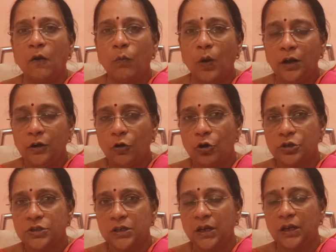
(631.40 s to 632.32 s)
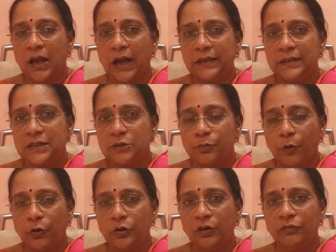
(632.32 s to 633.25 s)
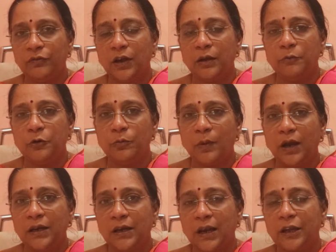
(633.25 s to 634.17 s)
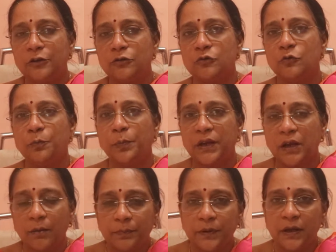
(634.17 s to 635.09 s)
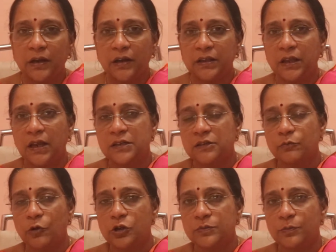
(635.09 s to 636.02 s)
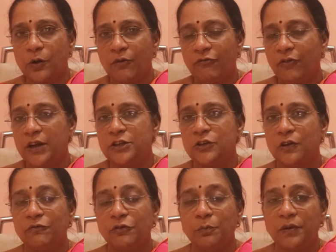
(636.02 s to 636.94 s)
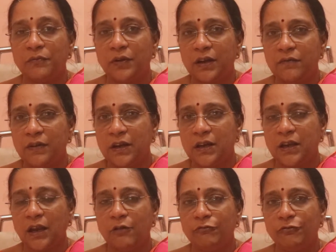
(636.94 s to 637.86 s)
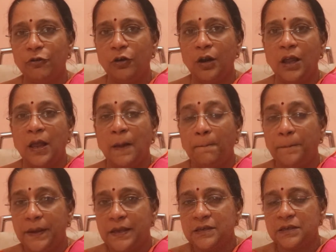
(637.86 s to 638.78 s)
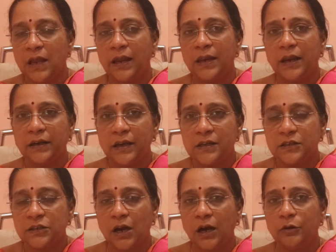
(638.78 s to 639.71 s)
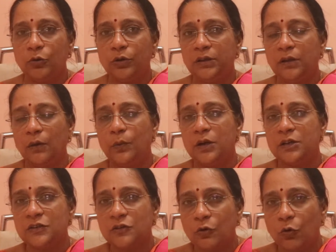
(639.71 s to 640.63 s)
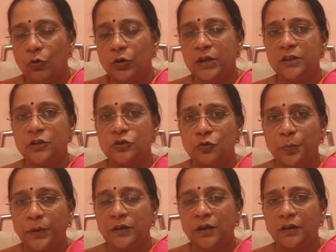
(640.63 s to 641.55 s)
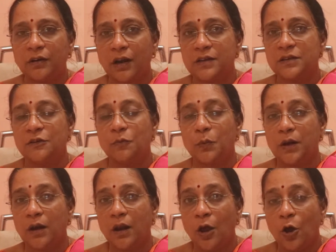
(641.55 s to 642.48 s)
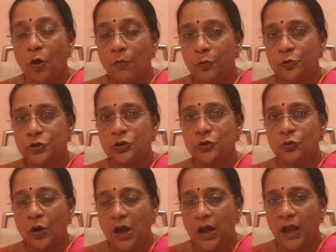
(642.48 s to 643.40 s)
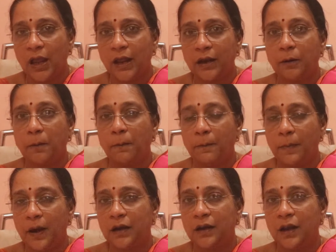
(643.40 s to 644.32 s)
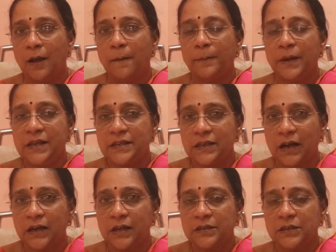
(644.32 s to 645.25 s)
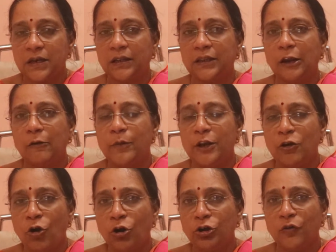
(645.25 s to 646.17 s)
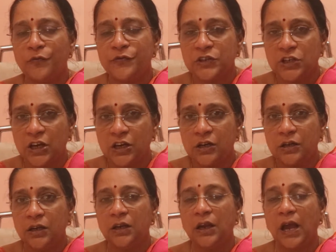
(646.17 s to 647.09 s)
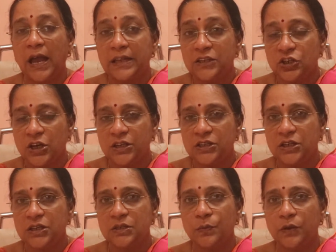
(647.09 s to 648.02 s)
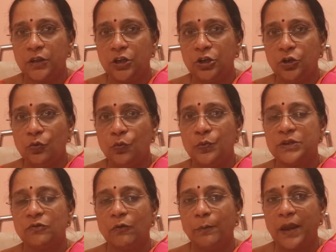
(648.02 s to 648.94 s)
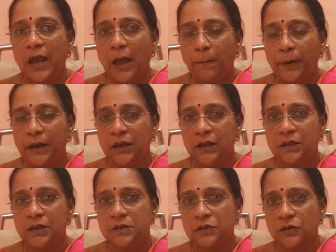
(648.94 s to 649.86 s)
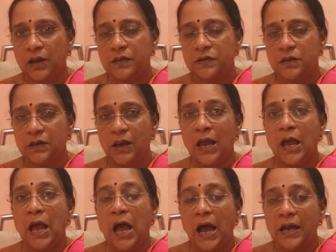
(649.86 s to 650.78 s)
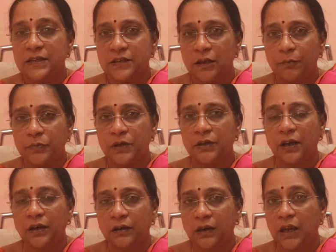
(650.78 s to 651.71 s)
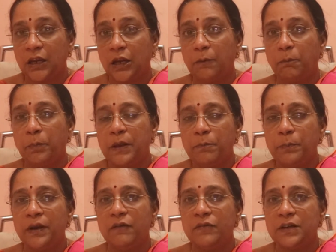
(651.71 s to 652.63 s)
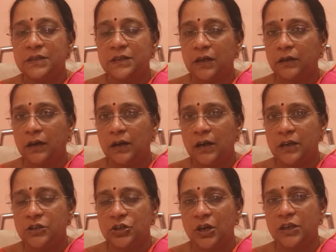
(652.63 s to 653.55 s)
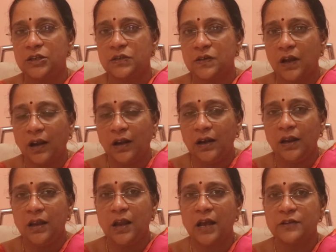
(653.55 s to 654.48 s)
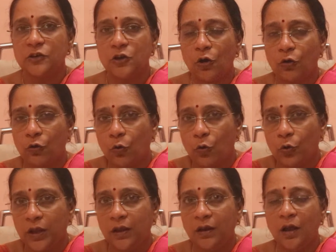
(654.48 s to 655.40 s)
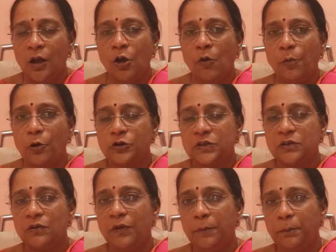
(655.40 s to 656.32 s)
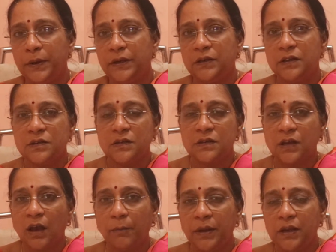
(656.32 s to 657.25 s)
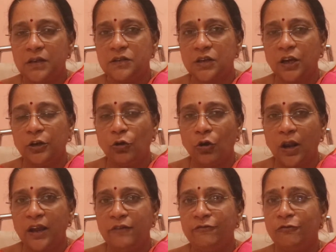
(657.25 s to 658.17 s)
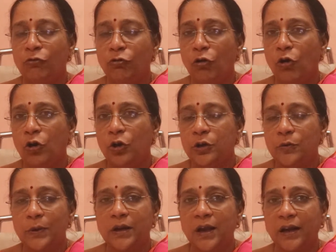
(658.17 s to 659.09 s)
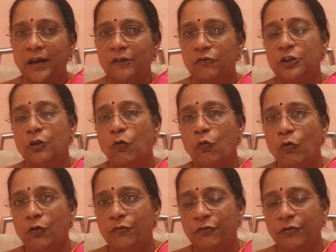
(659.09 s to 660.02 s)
One caution, at this point of time, you might like to pick up here and there small fights. You have to be very, very careful. Be silent and start doing the work. Slowly the Jupiter transit will push you ahead. But please understand, there will be lot of churning and changes within you which will be happening in this transit. Accept it and take it. People will certainly change. Suddenly, as you are growing, positive impetus is coming inside your life. No longer you will connect with your old